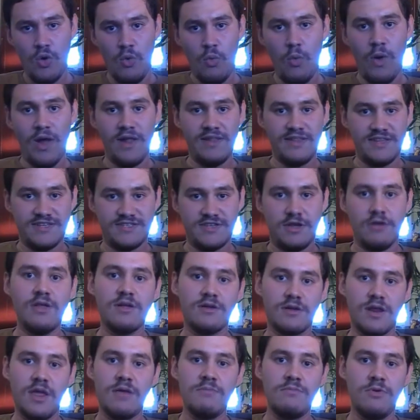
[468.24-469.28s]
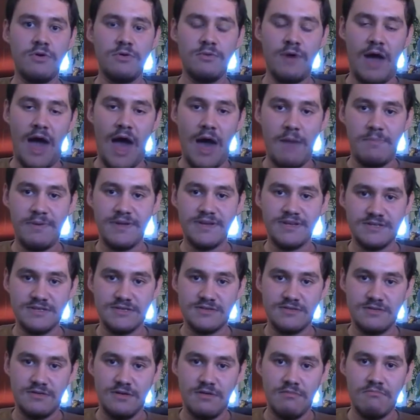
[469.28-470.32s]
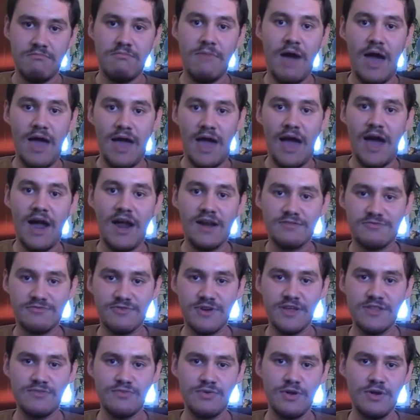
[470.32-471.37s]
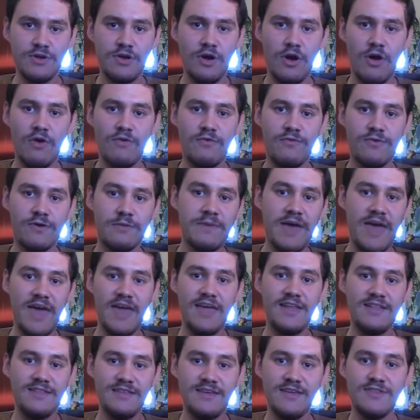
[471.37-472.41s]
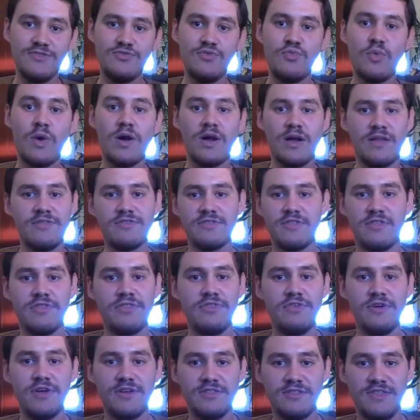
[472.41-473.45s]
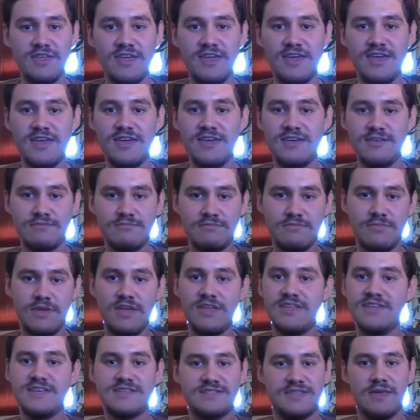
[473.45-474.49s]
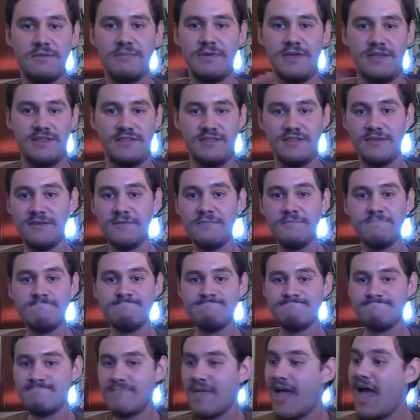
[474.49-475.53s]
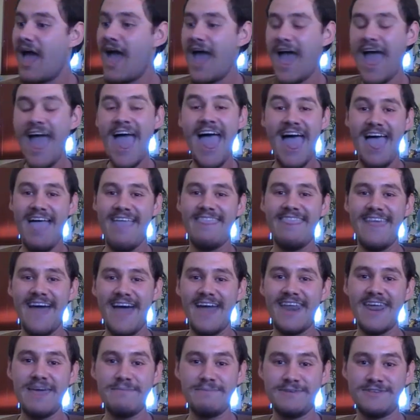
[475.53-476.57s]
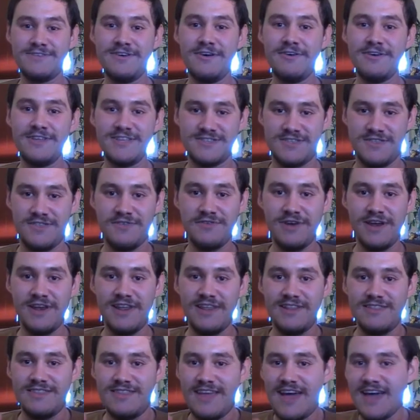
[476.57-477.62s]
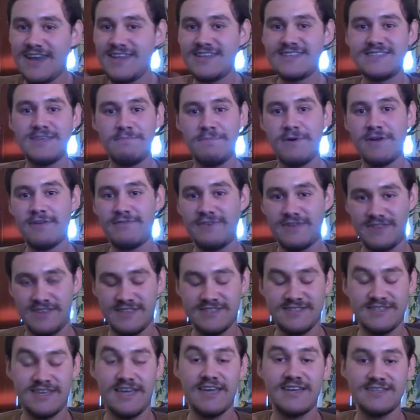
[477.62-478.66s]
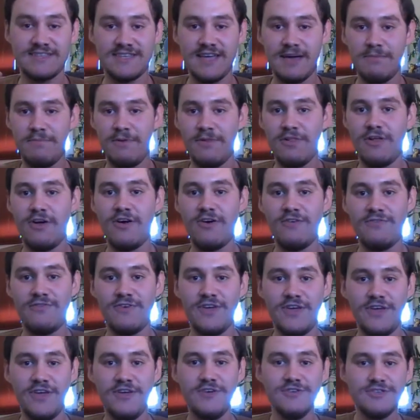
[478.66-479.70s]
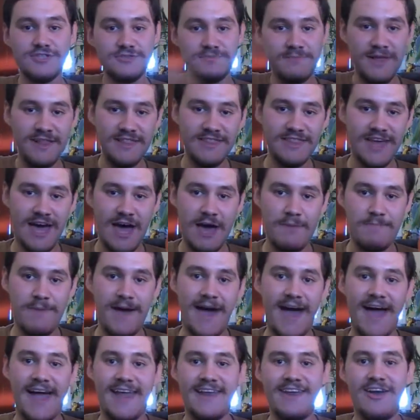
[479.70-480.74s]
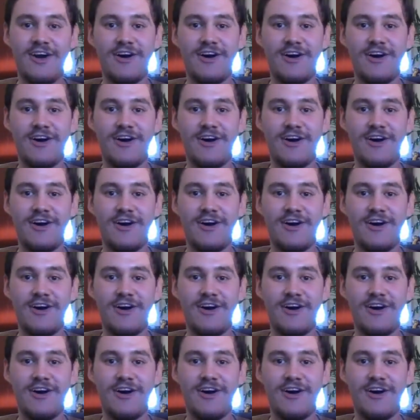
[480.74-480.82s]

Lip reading: when the Sonic Rainbow happens, my heart rate will go from 80 to 130 in just a bit. That episode is thrilling. That is the perfect example of huge build-up and